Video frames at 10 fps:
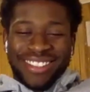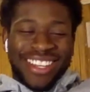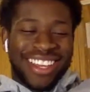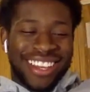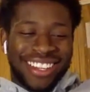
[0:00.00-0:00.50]

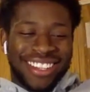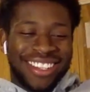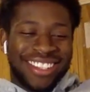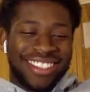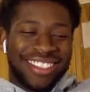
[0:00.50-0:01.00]
yeah
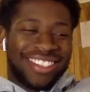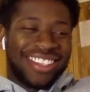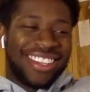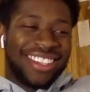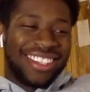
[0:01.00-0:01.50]

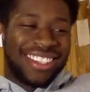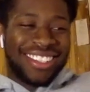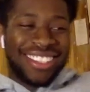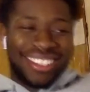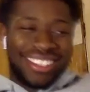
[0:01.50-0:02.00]
is,
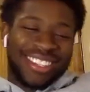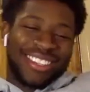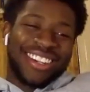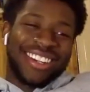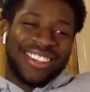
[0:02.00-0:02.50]
is, is
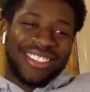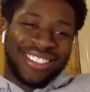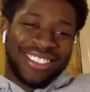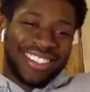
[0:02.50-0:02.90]
good enough.